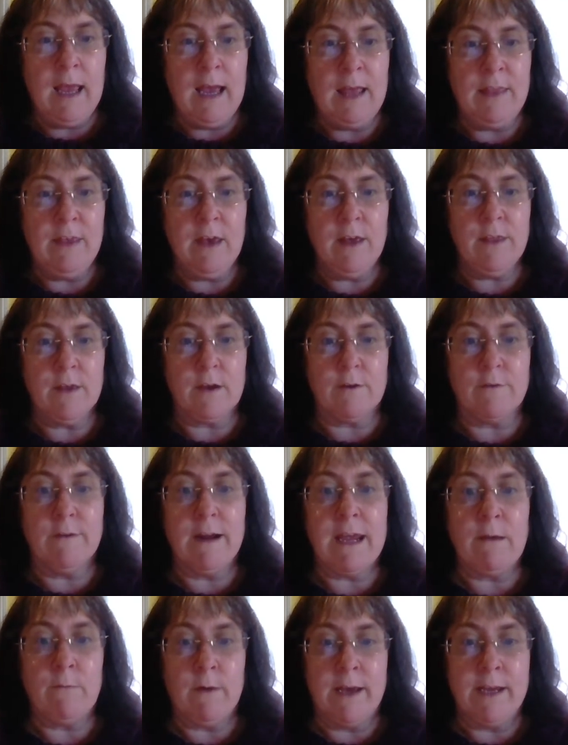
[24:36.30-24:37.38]
And the other
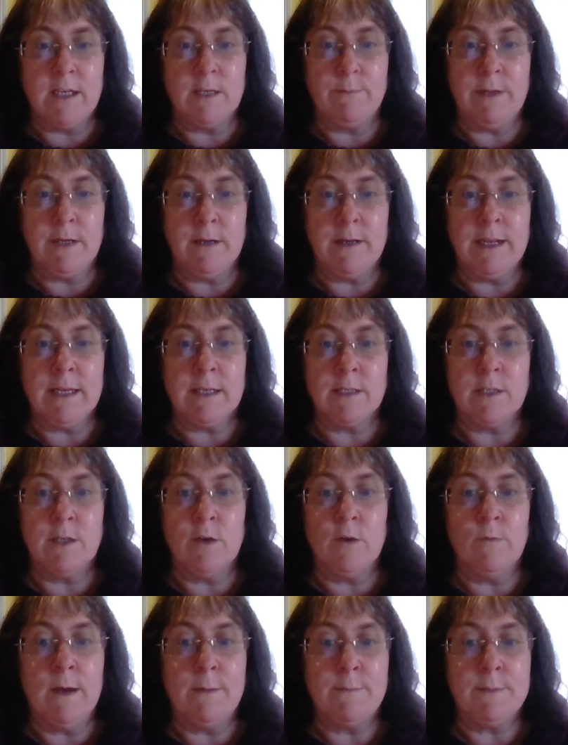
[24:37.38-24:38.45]
great way to build links to
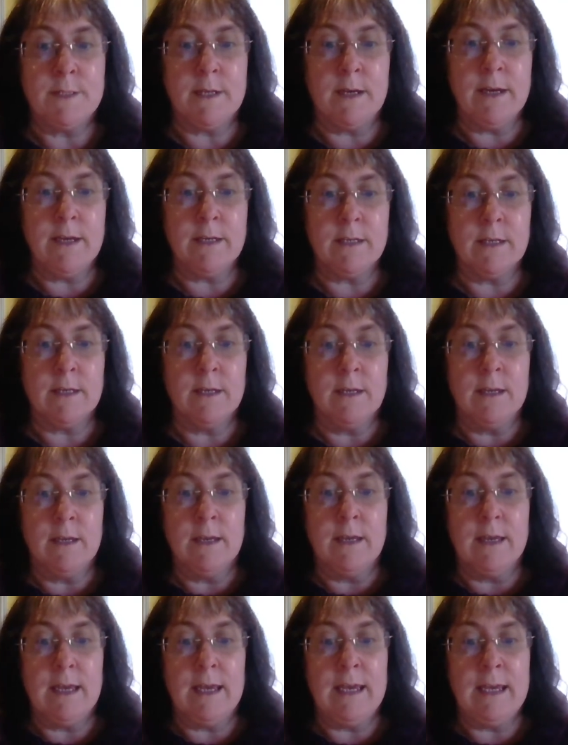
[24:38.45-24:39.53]
your website
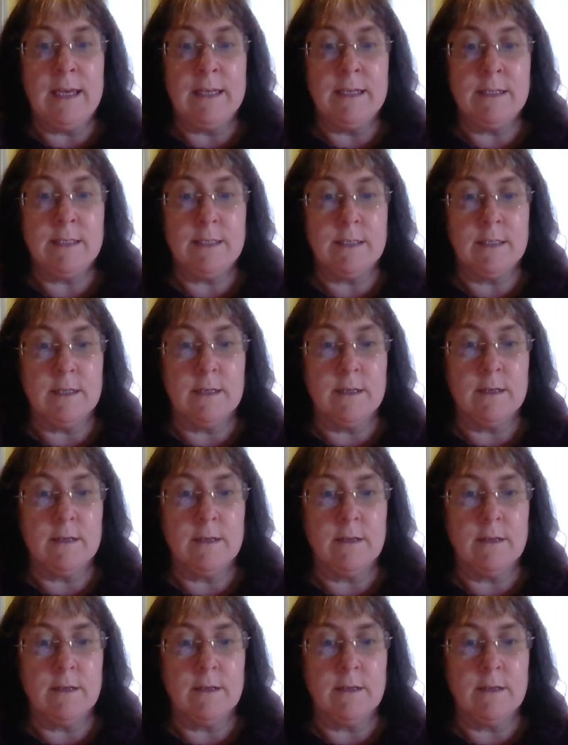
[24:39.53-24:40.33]
is,